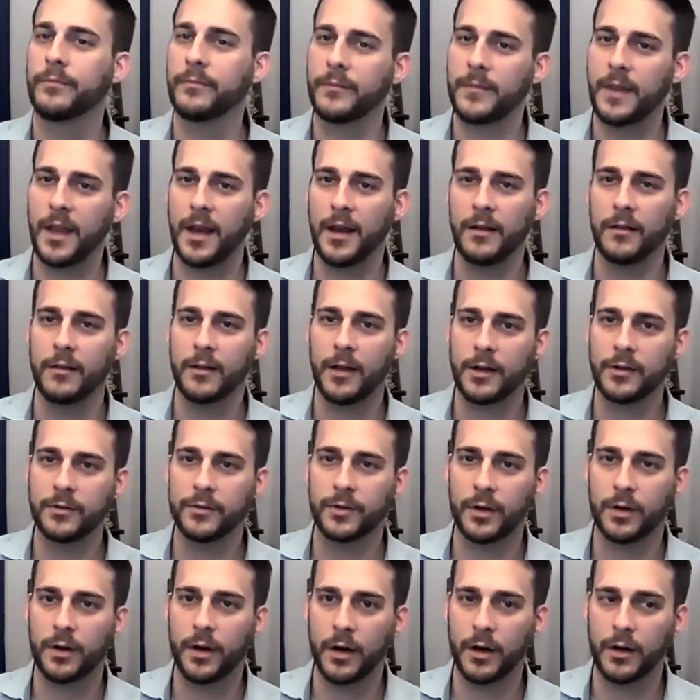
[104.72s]
Take
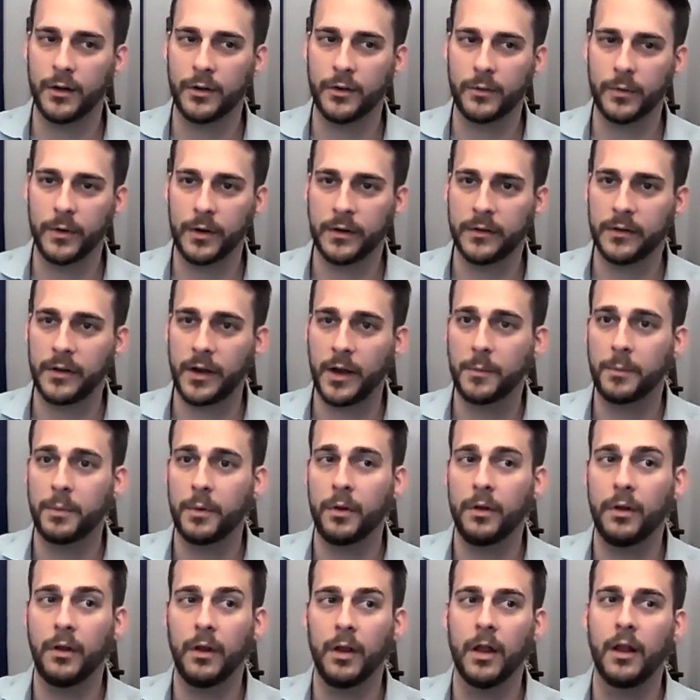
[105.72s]
electric cars, for
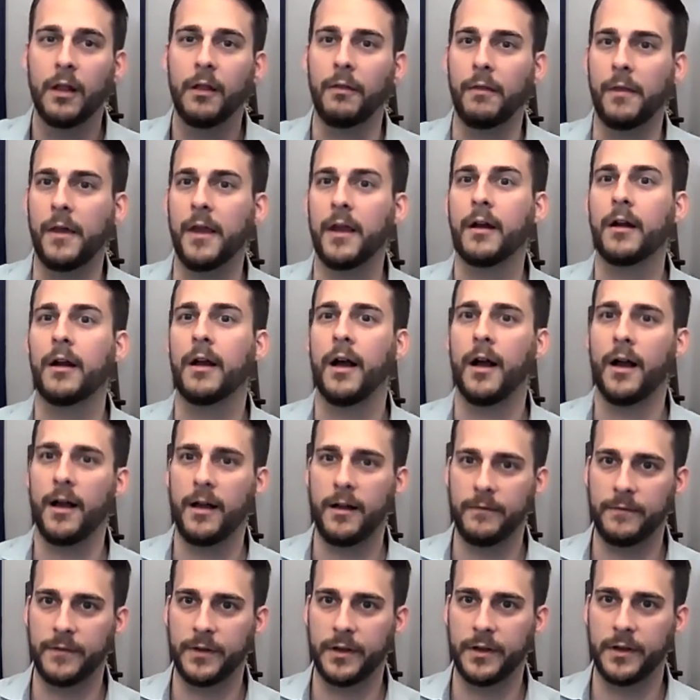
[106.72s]
example. They are
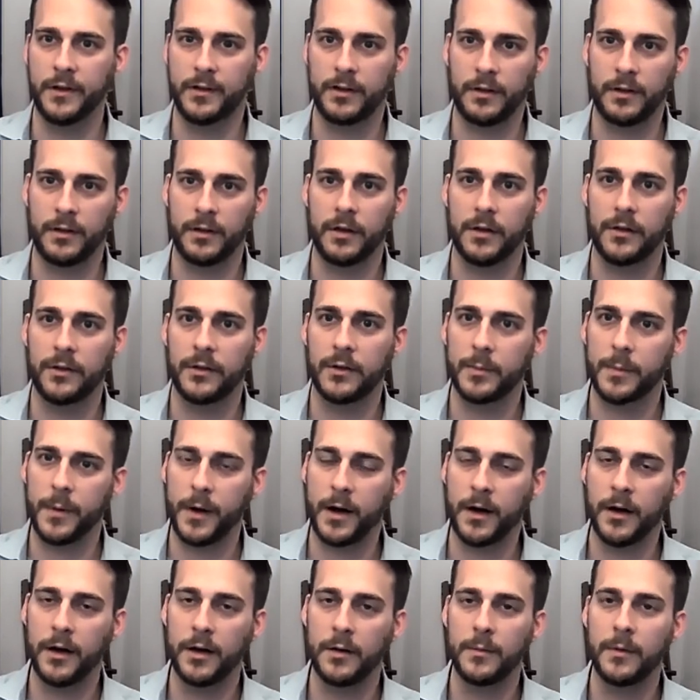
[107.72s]
obviously
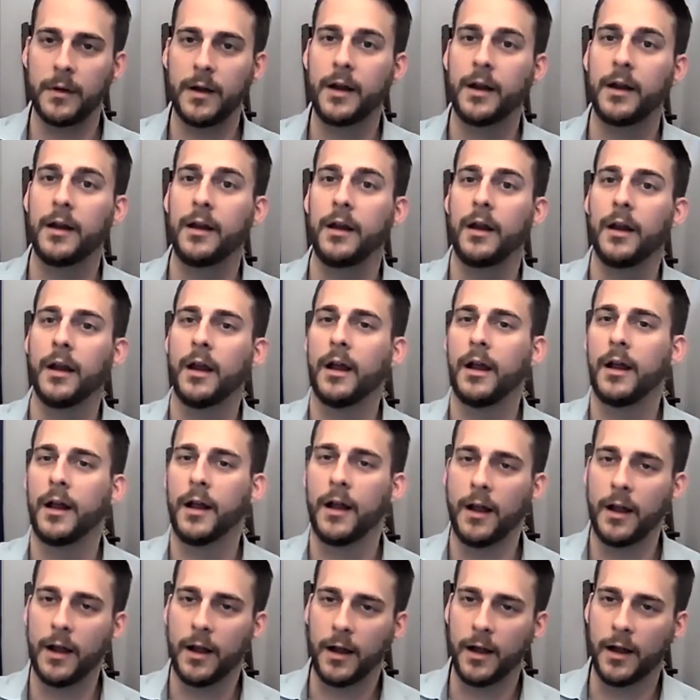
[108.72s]
inspired by,
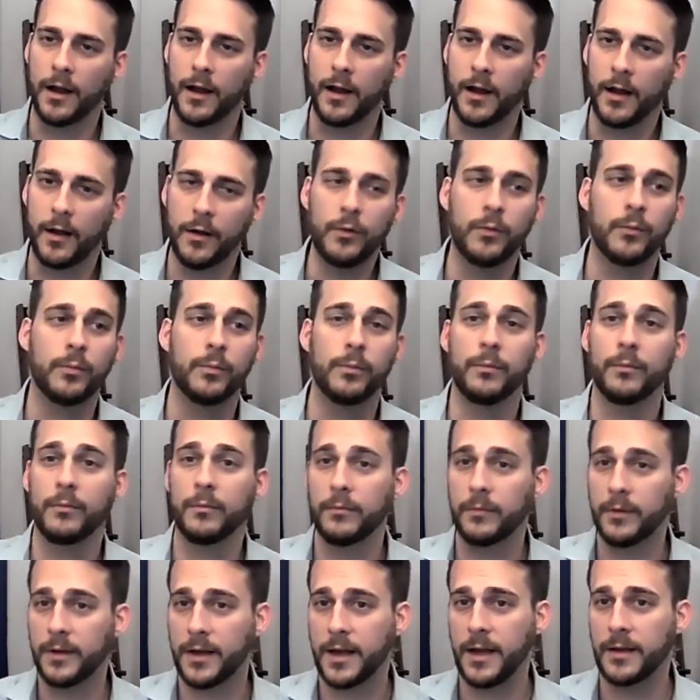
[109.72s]
oh,
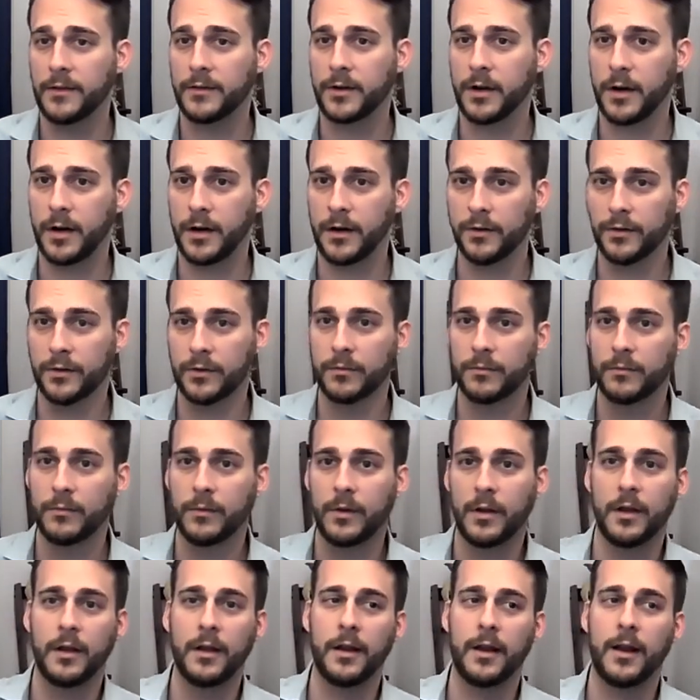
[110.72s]
gas cars.
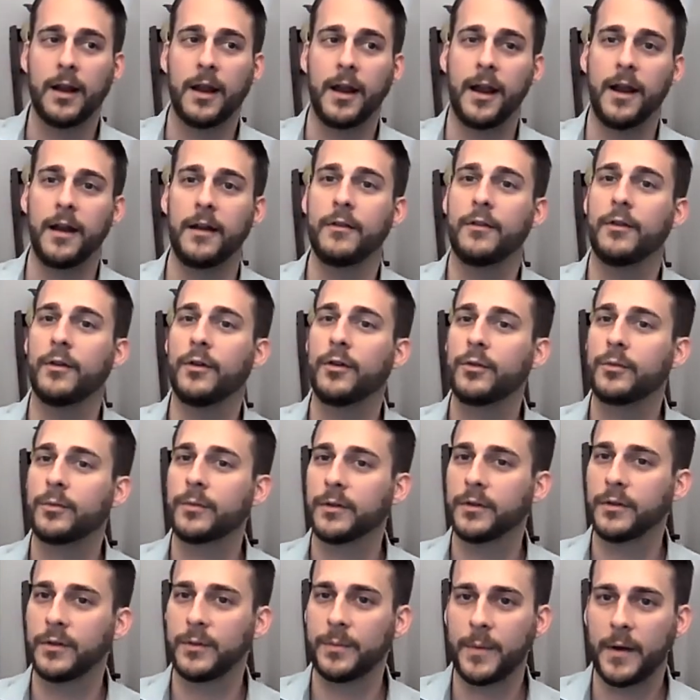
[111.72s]
And those
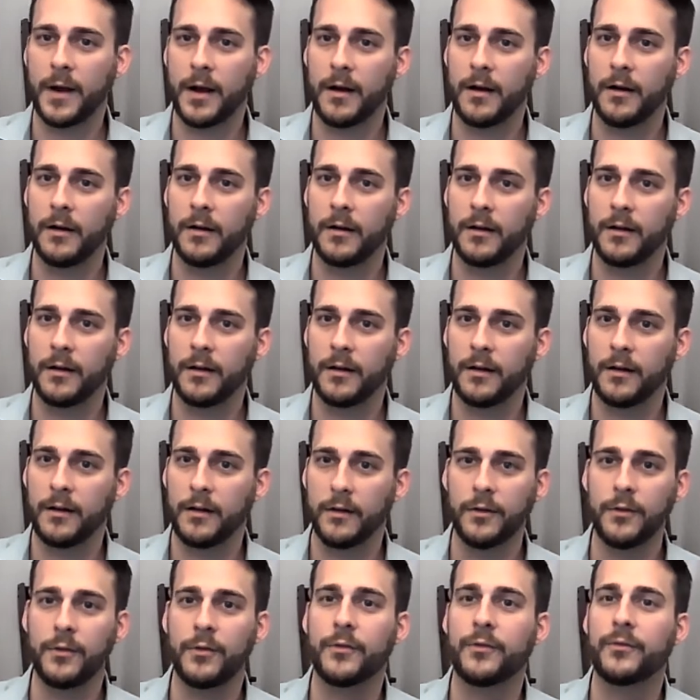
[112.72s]
were inspired,
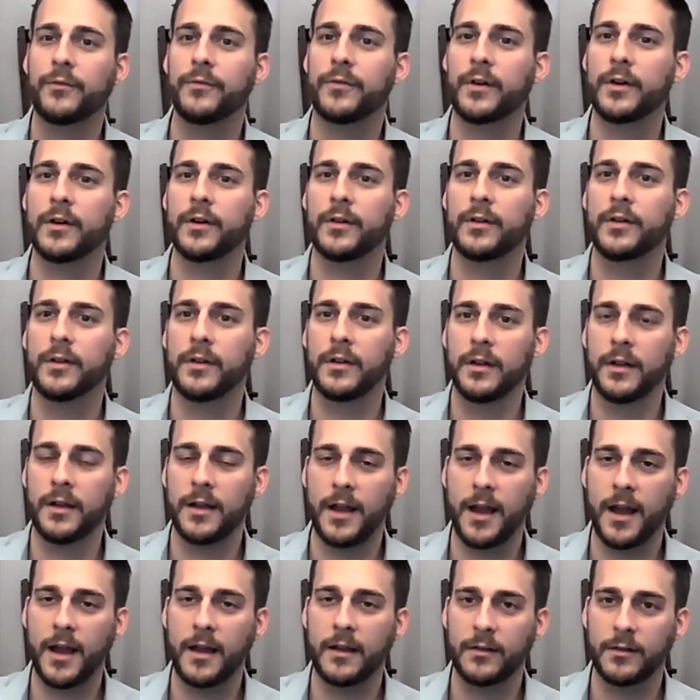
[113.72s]
the first
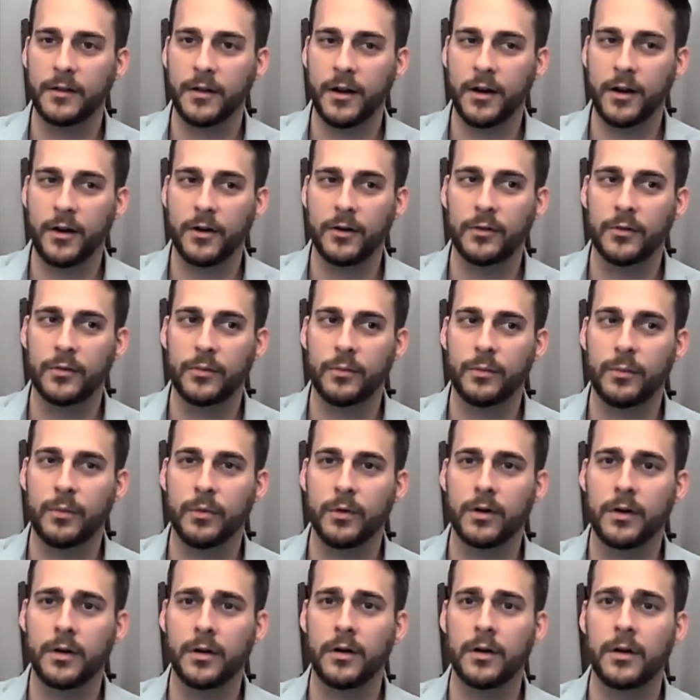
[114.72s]
gas cars
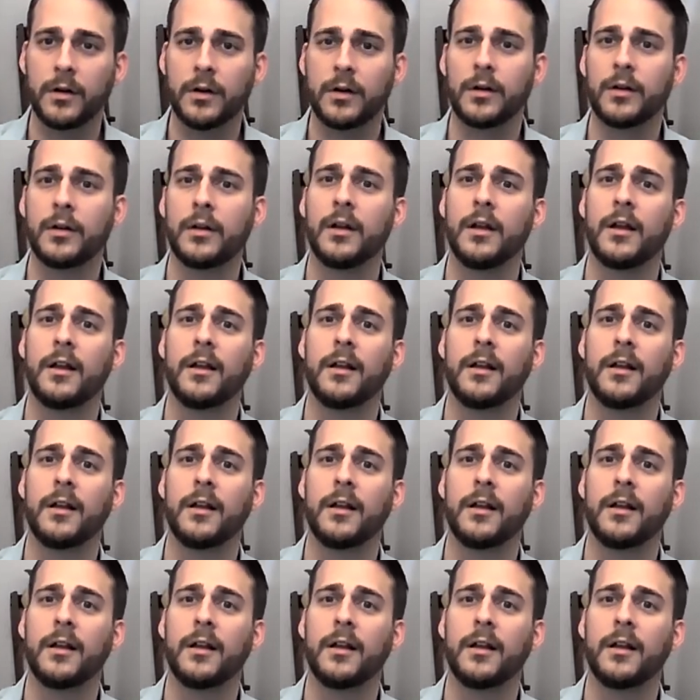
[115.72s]
were